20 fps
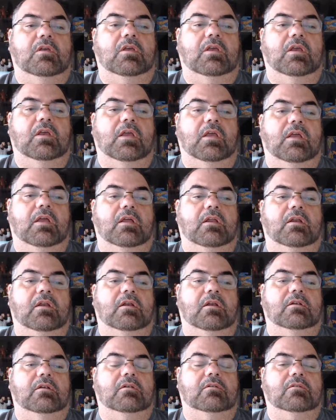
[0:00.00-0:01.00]

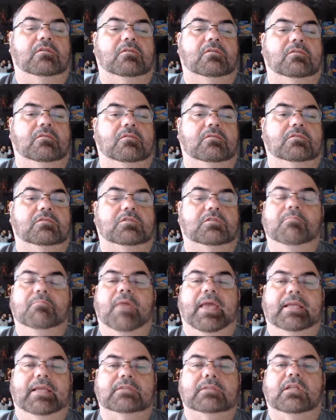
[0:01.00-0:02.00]
And it's
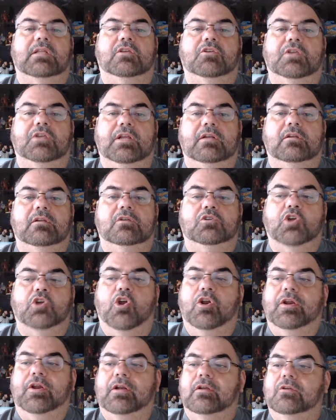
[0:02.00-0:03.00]
amazing that you need an
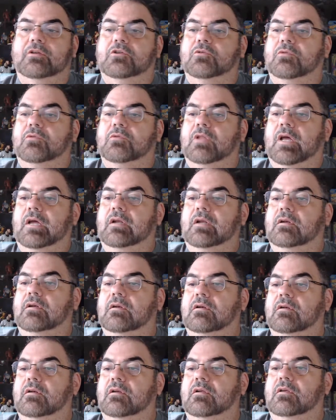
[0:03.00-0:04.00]
attorney to do that.
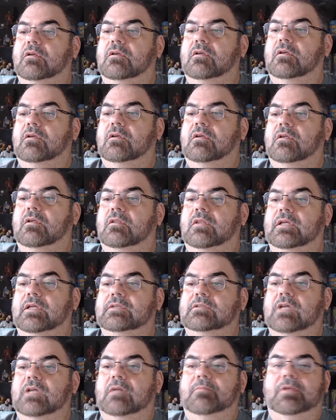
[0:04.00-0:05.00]
They
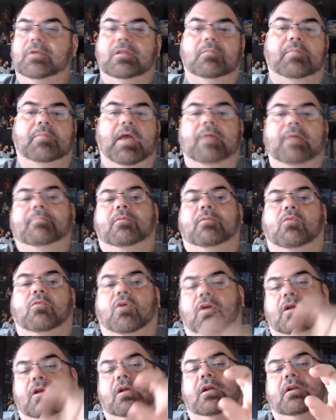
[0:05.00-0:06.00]
sent me the
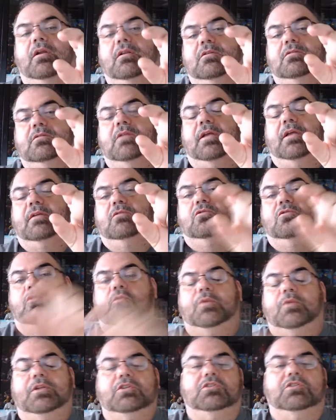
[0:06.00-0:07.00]
paperwork, and it's like
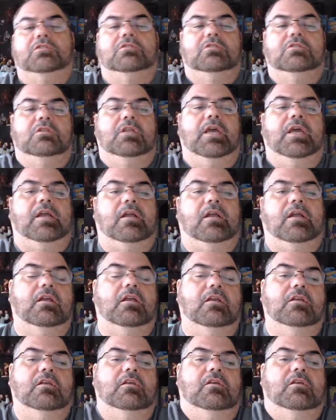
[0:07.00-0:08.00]
2 inches thick
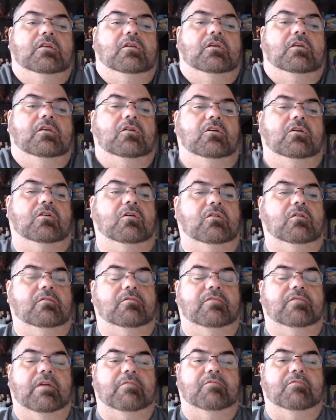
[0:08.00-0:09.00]

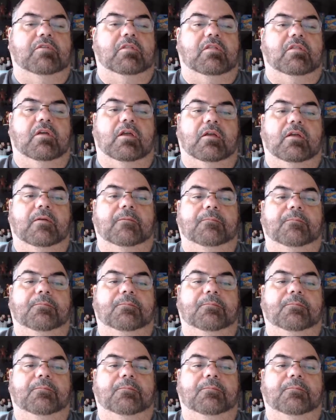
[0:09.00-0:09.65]
of everything.